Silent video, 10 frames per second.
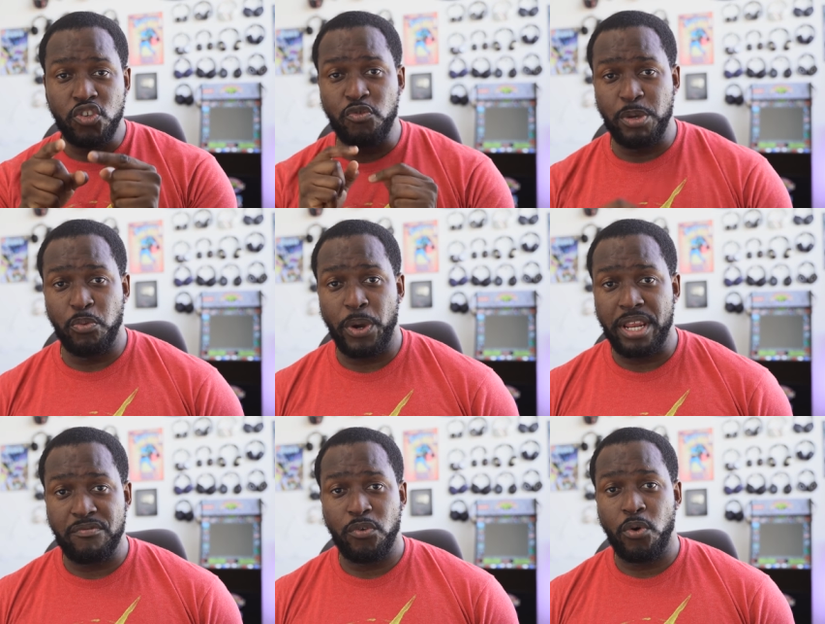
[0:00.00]
you've been
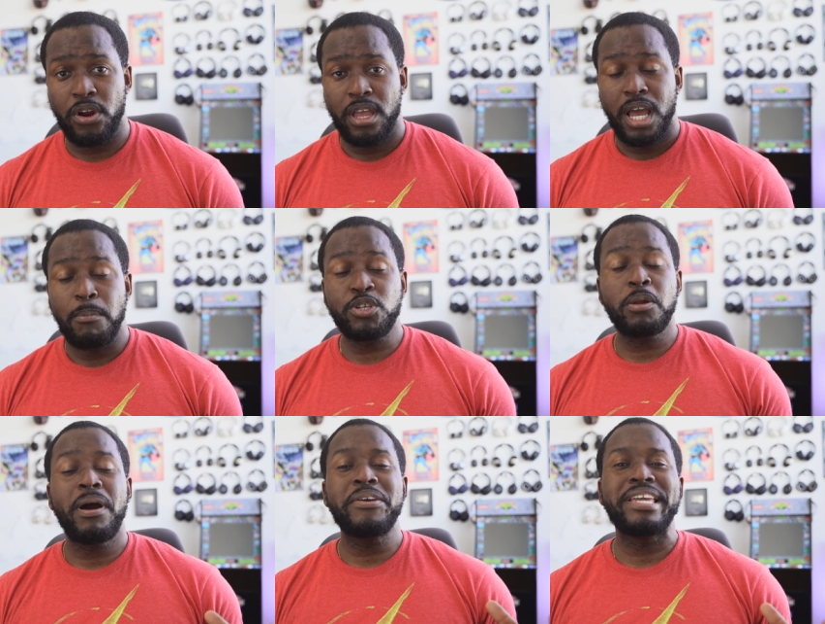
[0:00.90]
waiting for. I'm
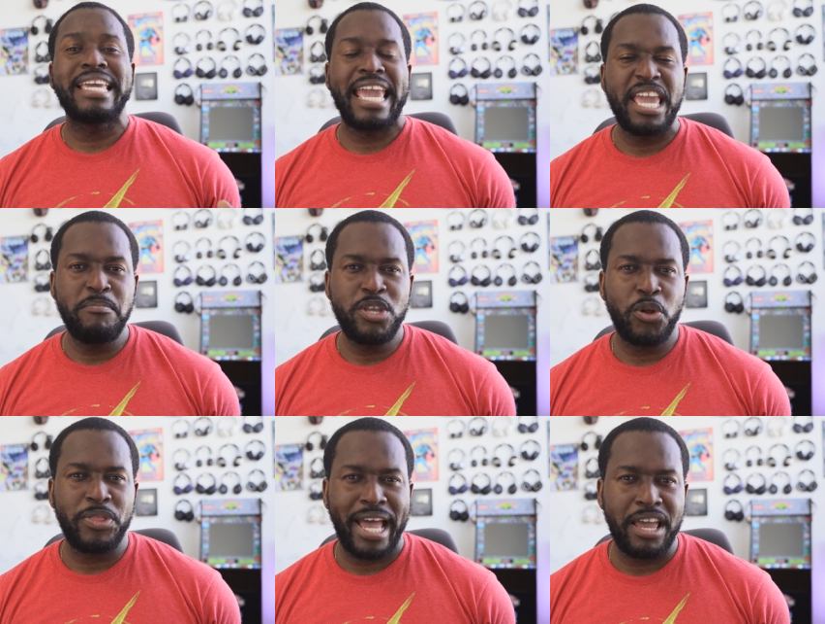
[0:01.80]
talking about gaming
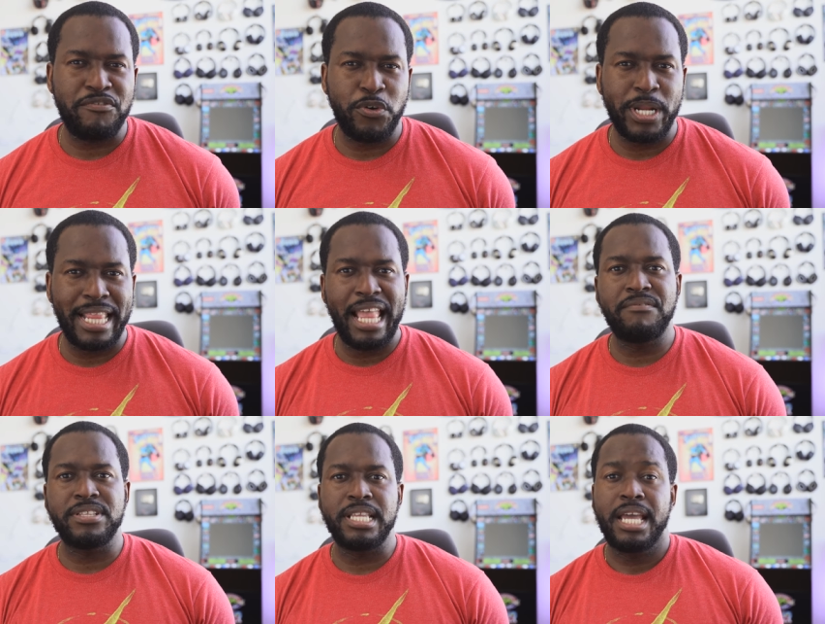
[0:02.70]
on the iPhone
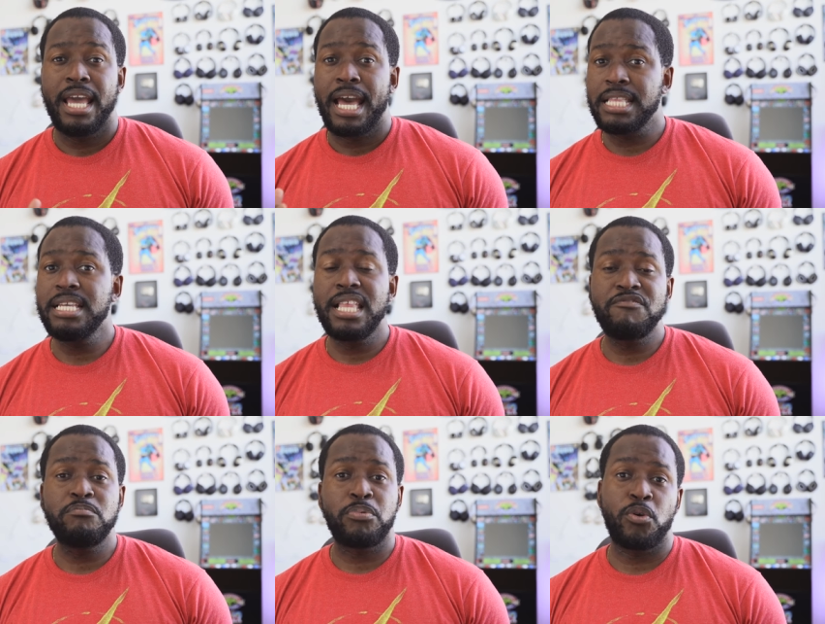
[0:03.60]
11 and the
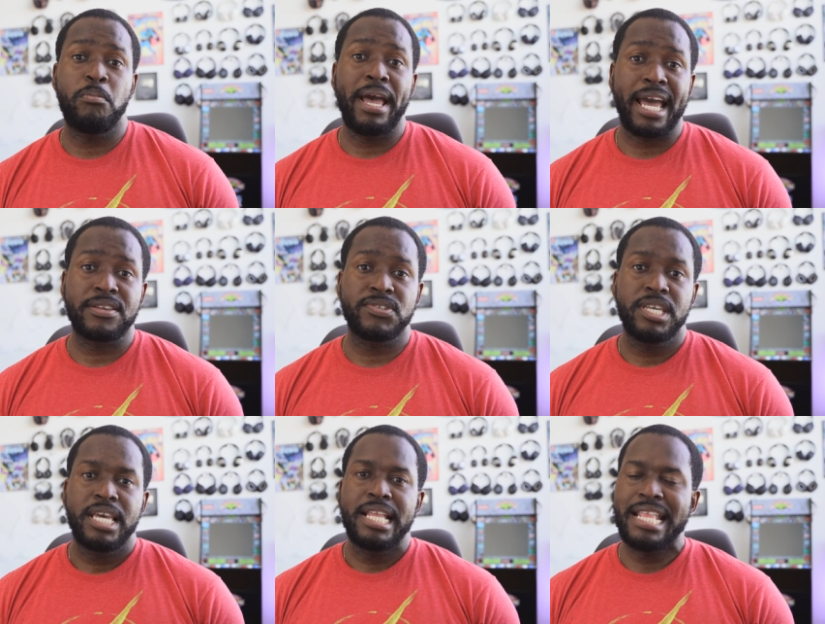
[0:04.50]
11 Pro Max.
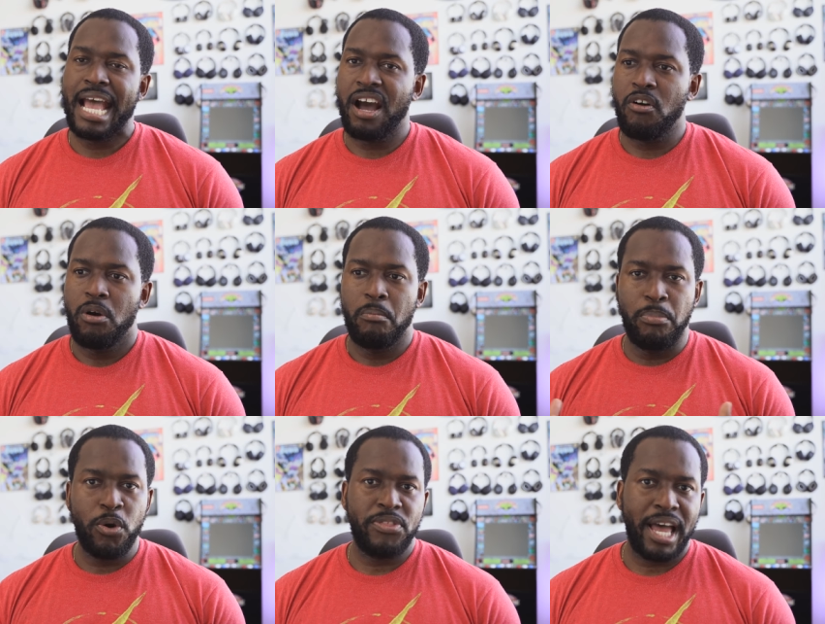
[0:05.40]
Now,
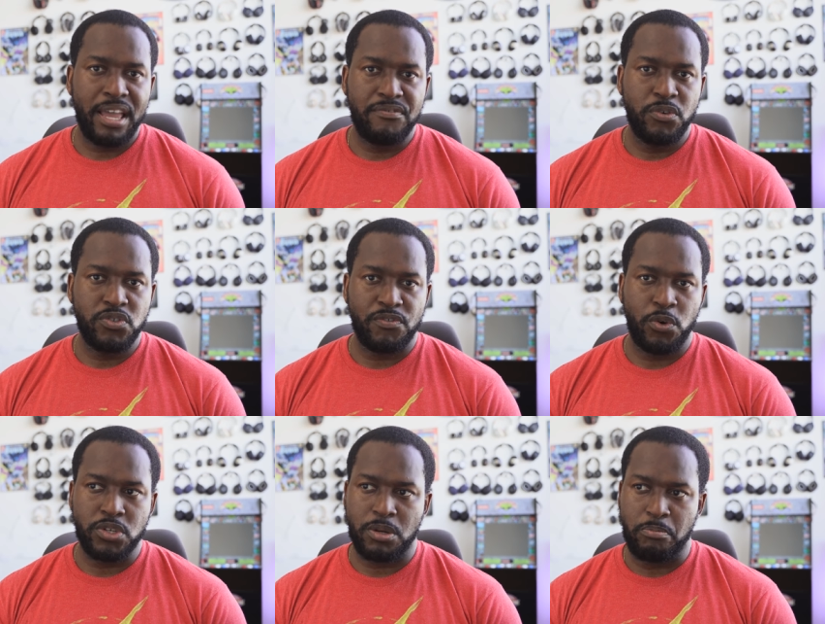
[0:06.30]
both iPhones, of
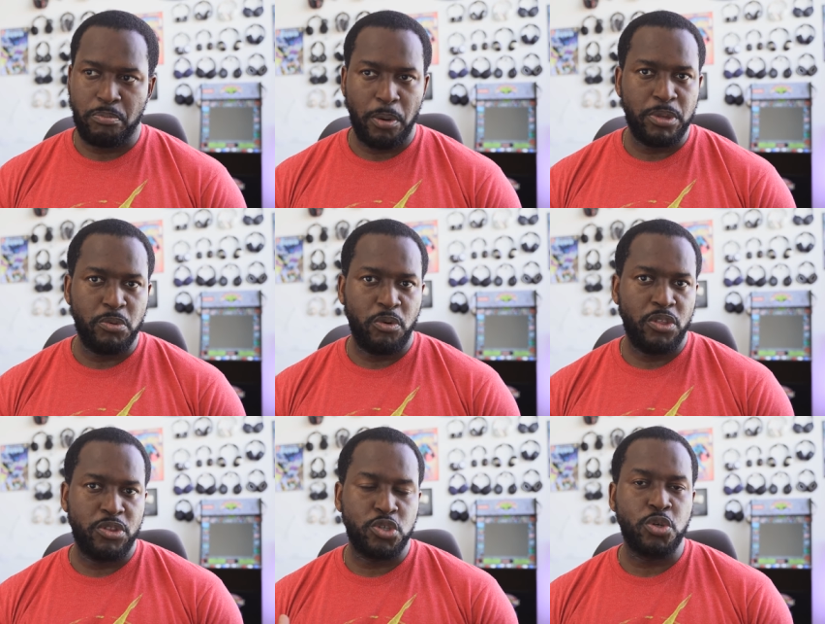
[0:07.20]
course, are probably one
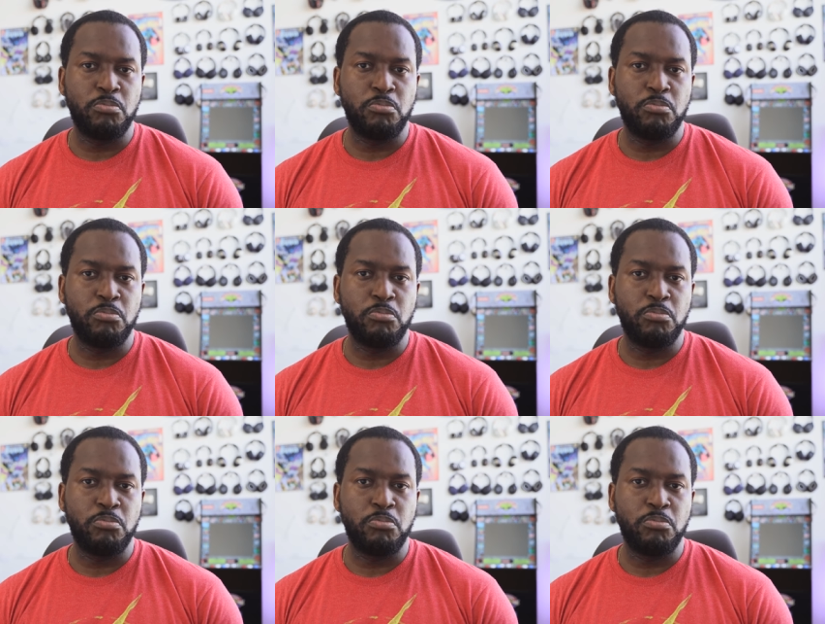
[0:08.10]
of the two